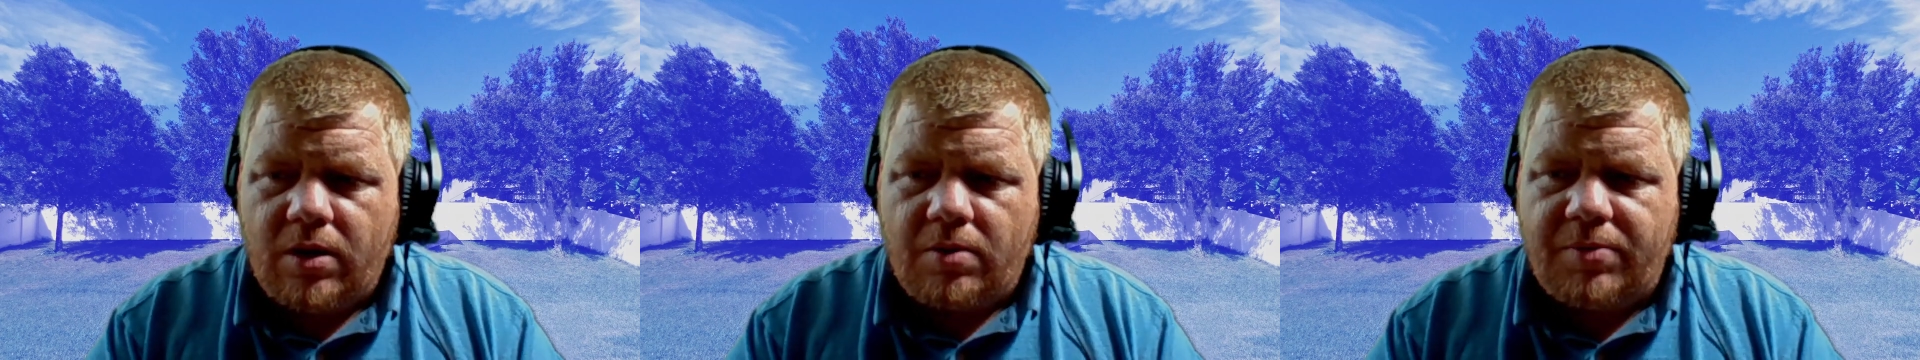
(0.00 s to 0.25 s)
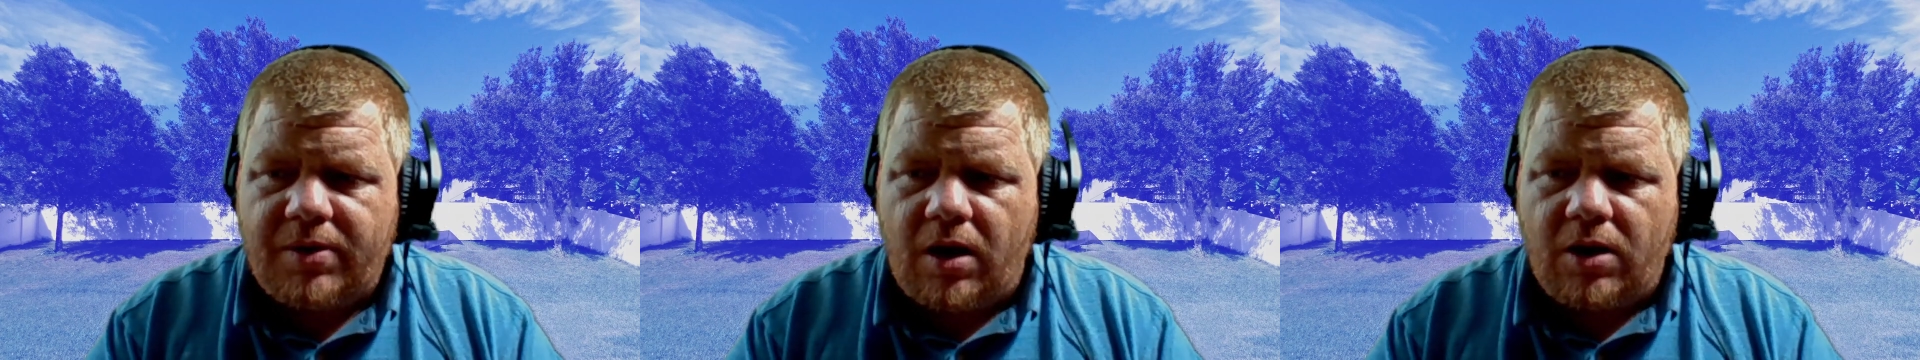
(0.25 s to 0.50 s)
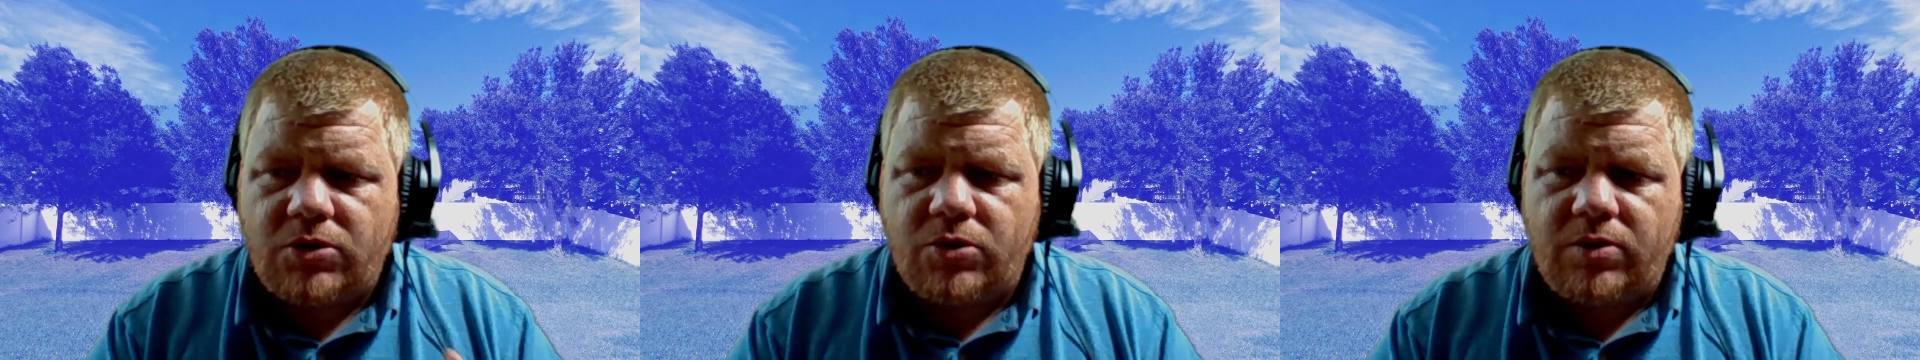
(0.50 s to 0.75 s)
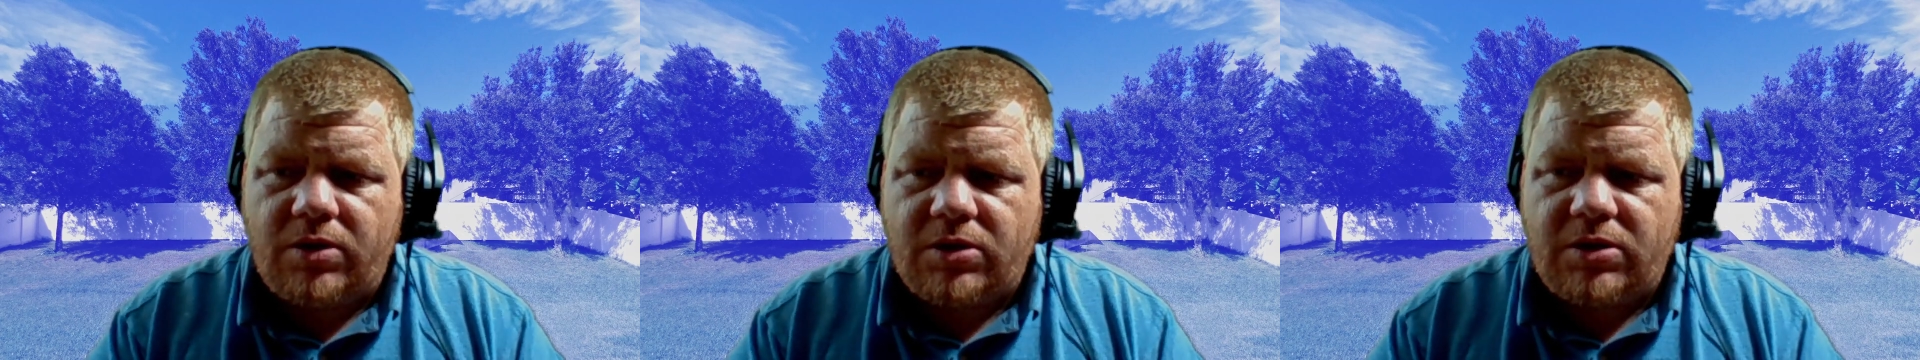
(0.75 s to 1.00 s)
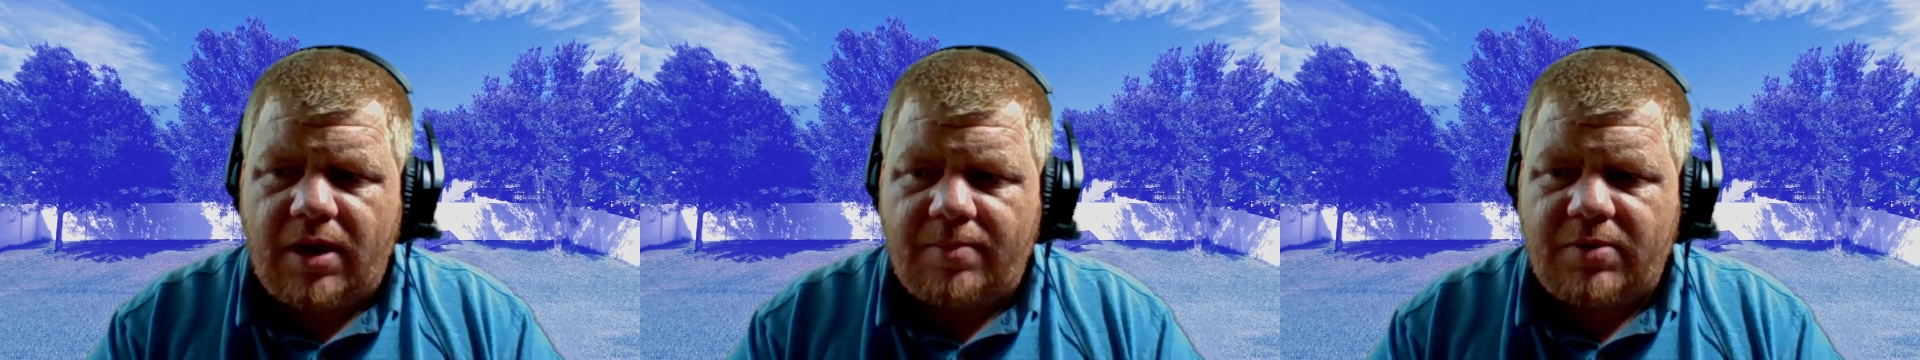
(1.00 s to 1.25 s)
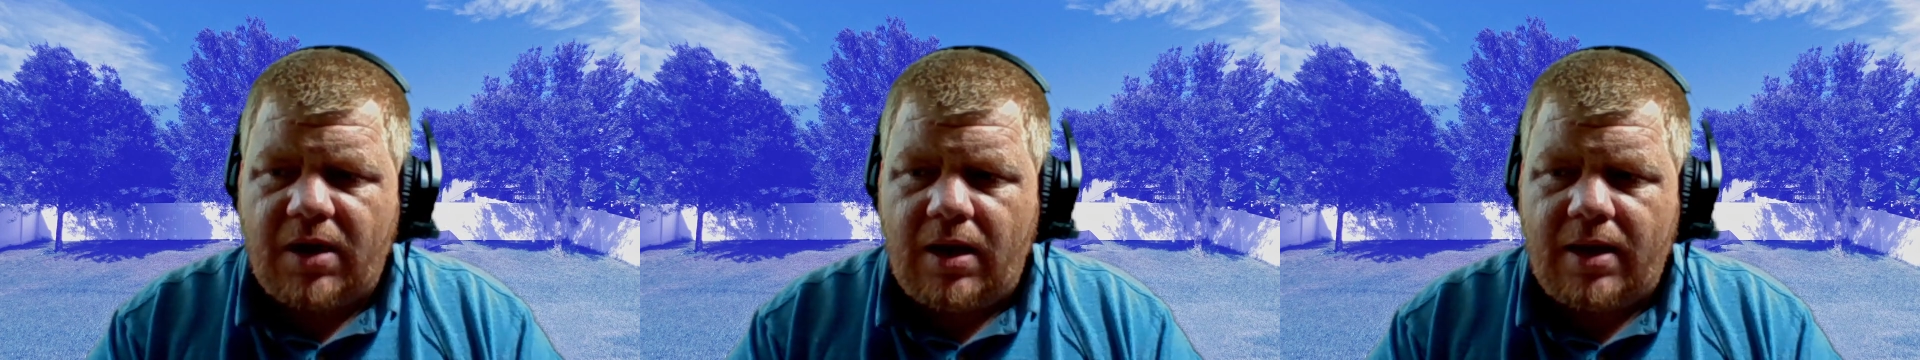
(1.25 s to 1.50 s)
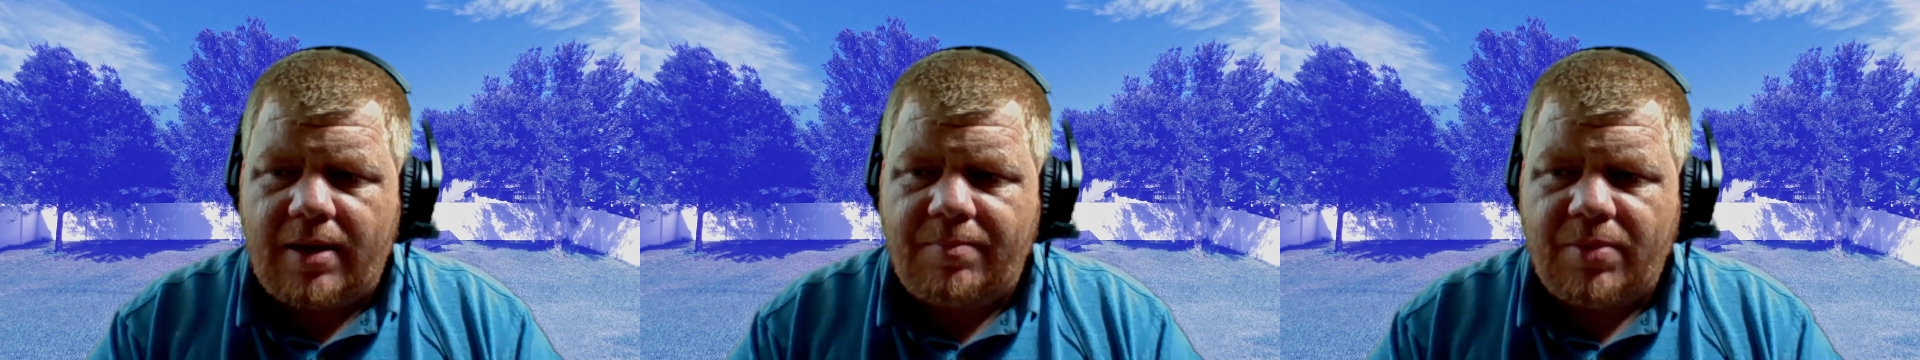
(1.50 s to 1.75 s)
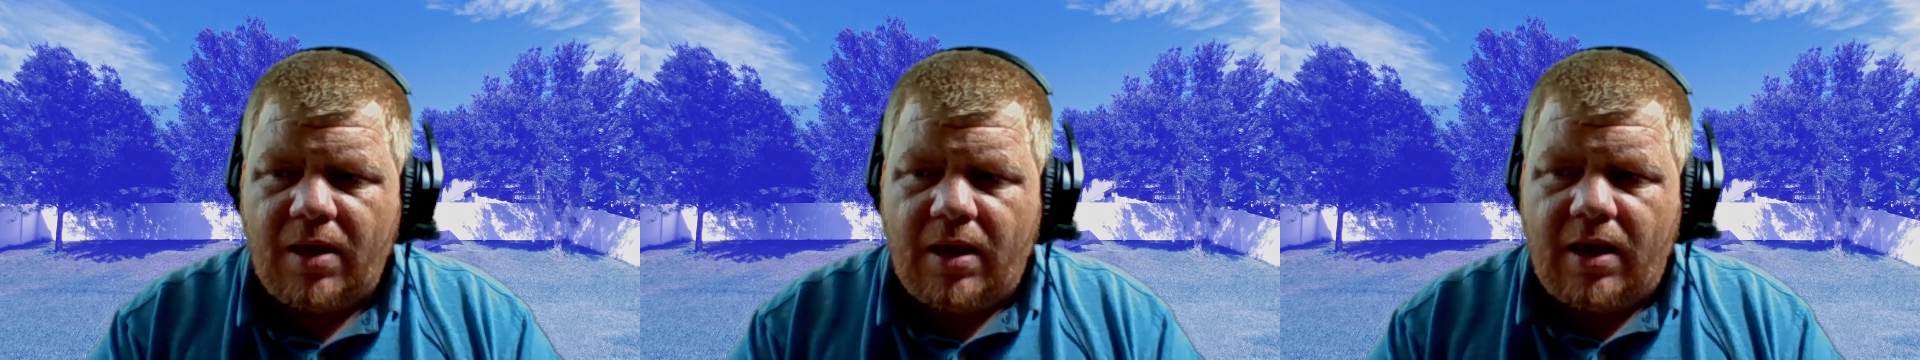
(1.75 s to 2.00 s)
But also at the same time,
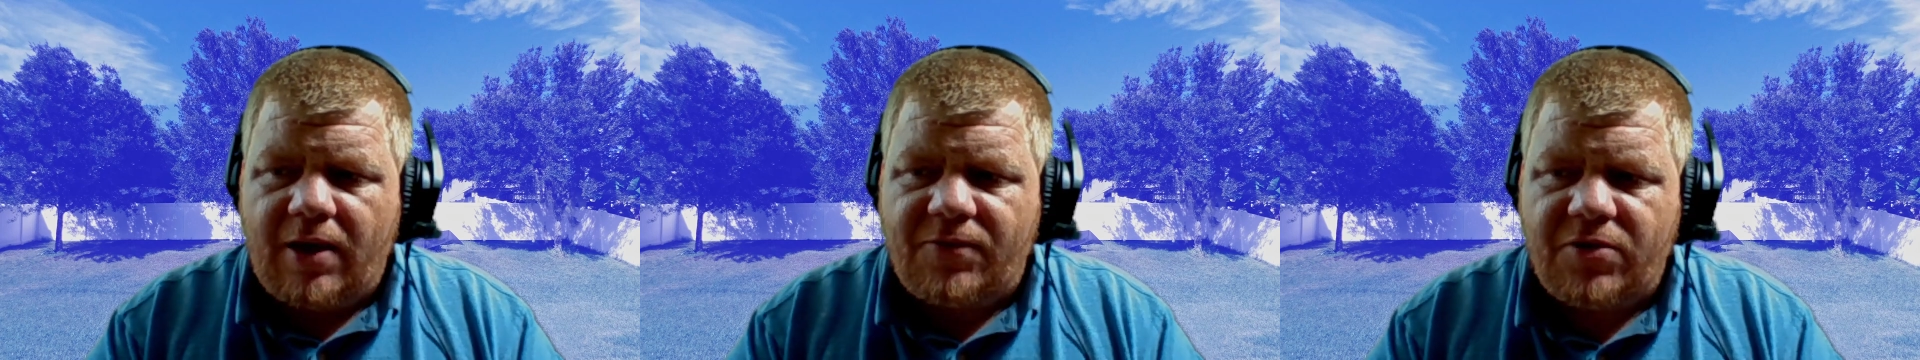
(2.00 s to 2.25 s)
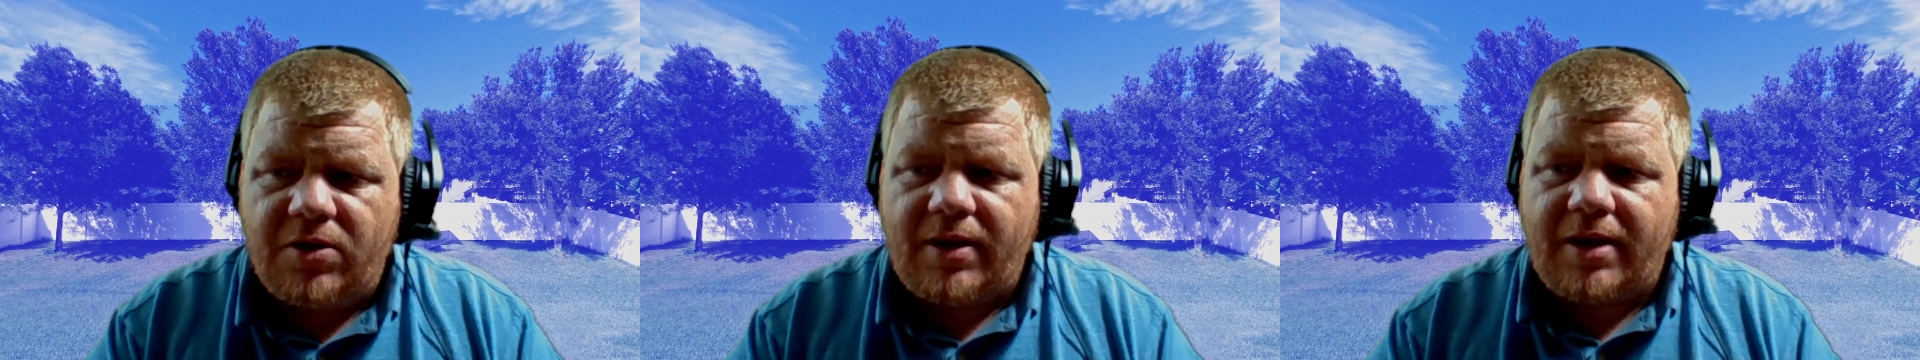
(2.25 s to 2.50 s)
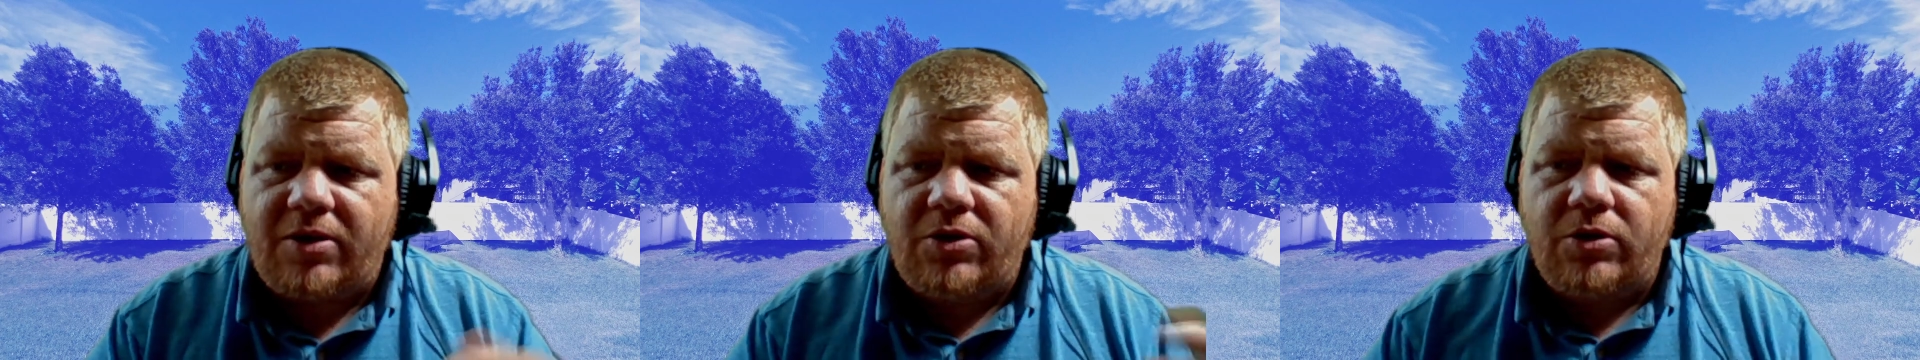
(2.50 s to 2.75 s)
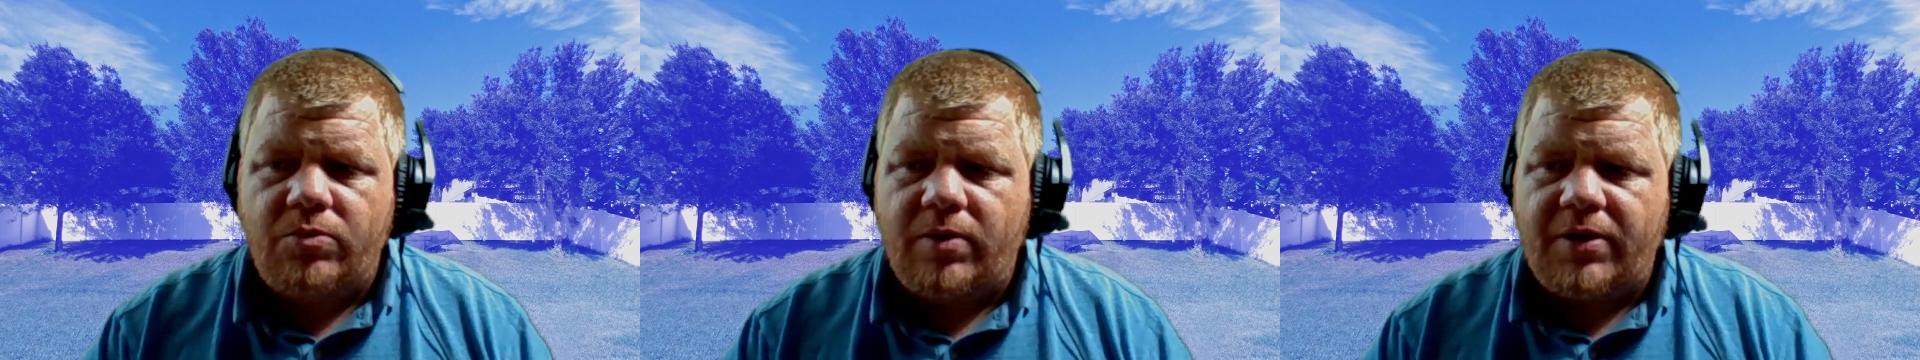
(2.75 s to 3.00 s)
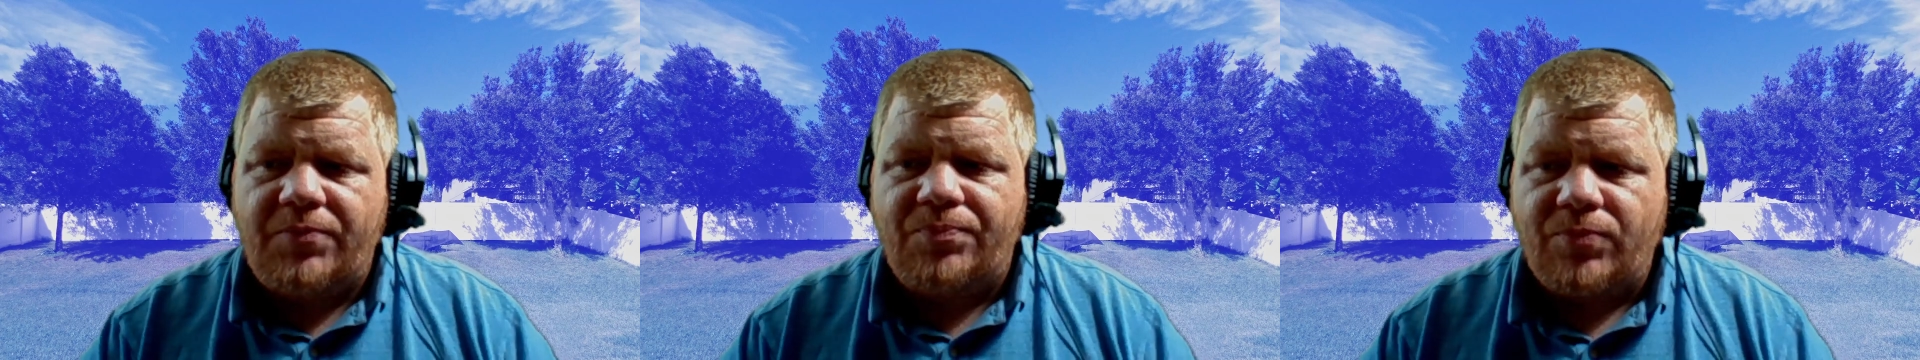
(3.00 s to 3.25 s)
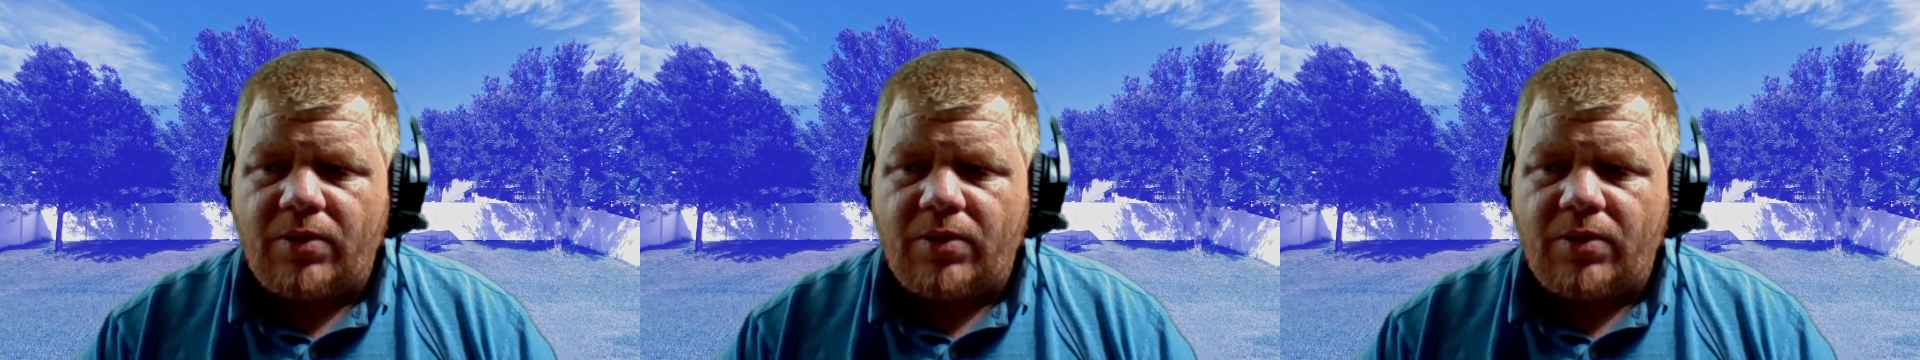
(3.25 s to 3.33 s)
if you're like, you know what?